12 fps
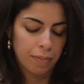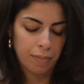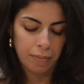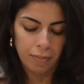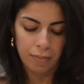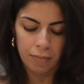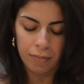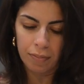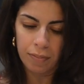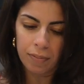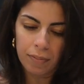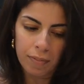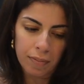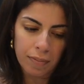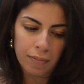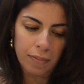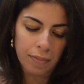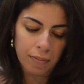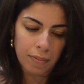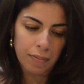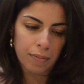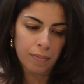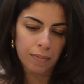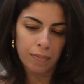
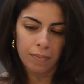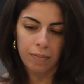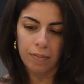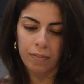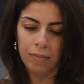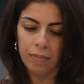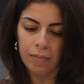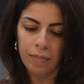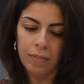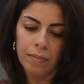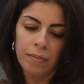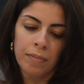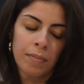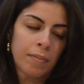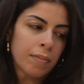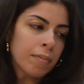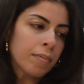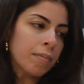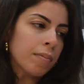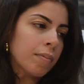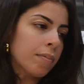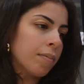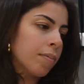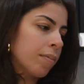
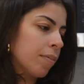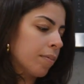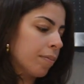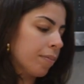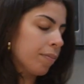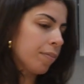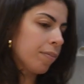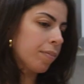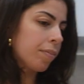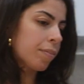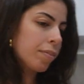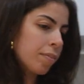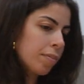(not speaking)